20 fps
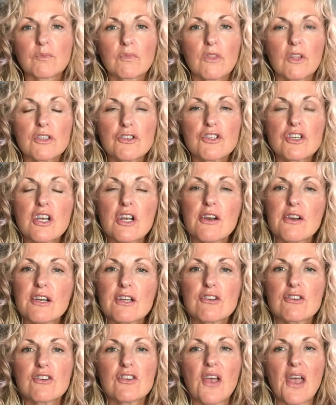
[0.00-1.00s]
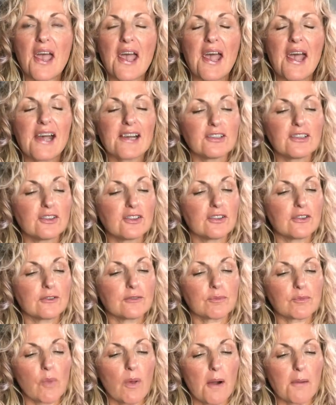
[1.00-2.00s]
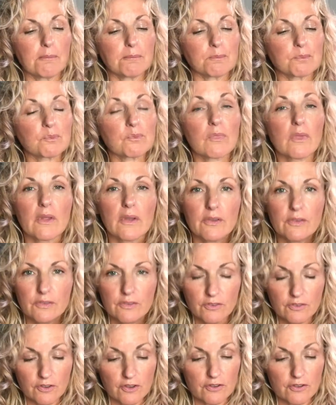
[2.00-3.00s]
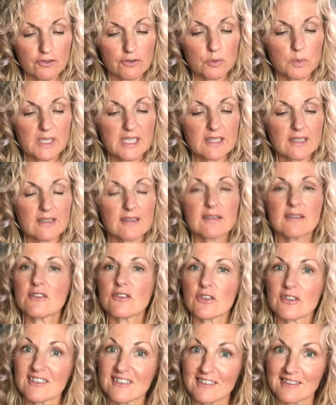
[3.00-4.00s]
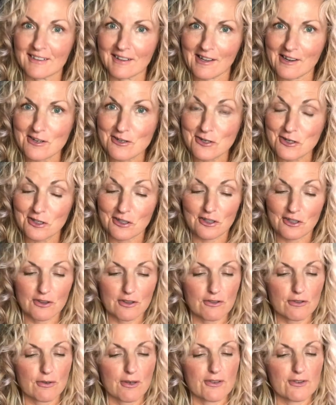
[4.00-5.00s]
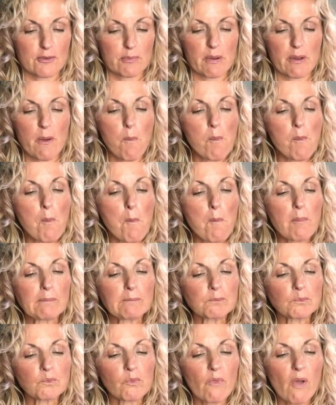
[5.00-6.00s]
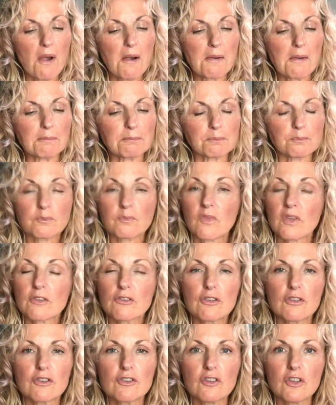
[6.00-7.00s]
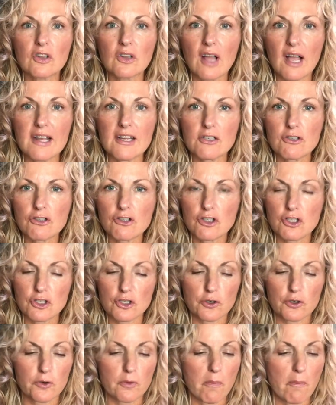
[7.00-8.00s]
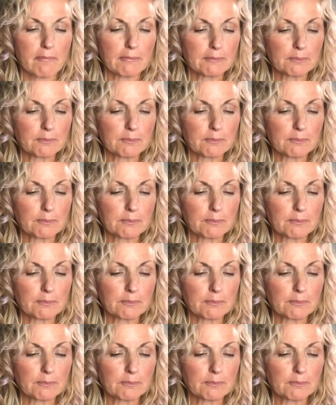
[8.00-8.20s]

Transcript: The cherry just adds um, the sweetness, since there isn't a lot of sugar in this recipe, and just slight chew.